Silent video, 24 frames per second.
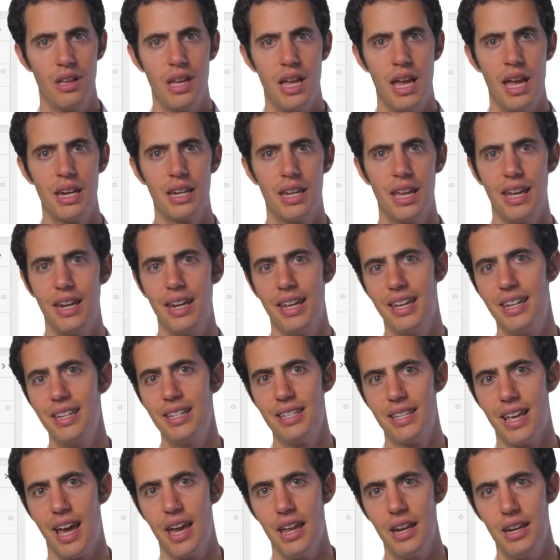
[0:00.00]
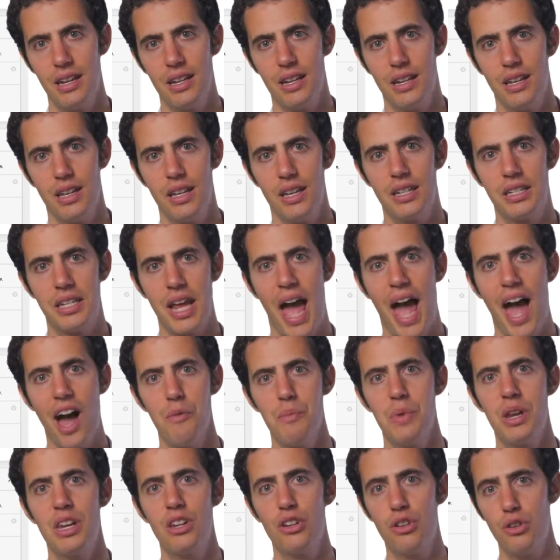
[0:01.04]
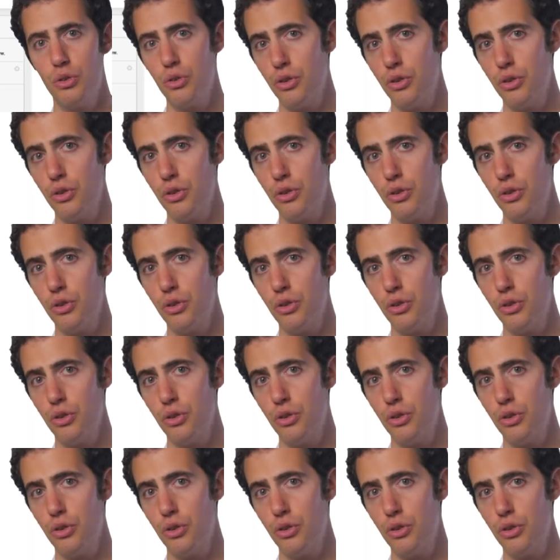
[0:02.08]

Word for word: and gain insight into how many new